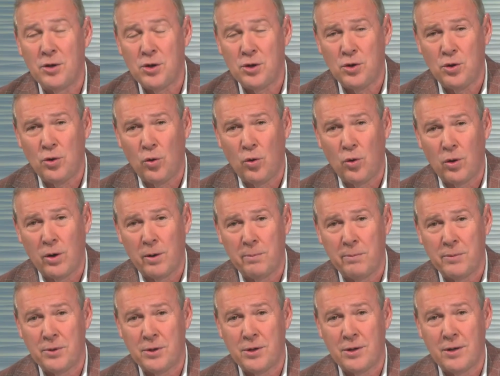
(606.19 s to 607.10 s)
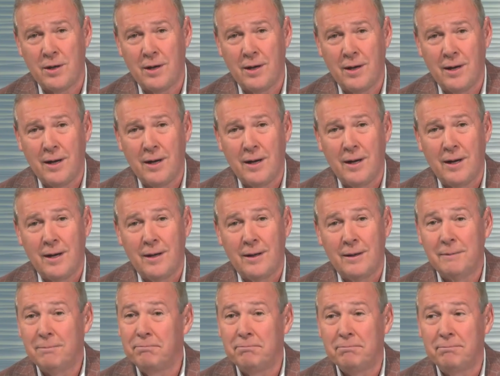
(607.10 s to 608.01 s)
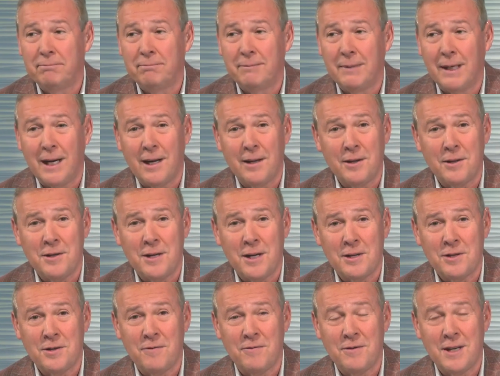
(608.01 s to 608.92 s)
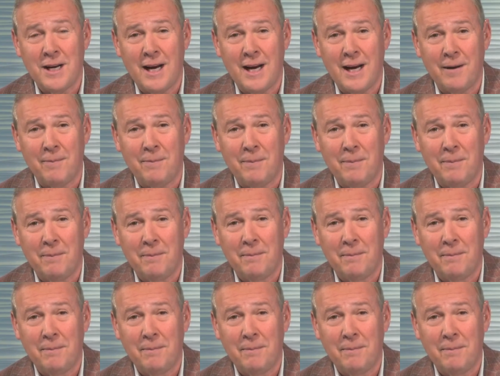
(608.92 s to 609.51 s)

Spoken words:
the storms, beyond the test of time.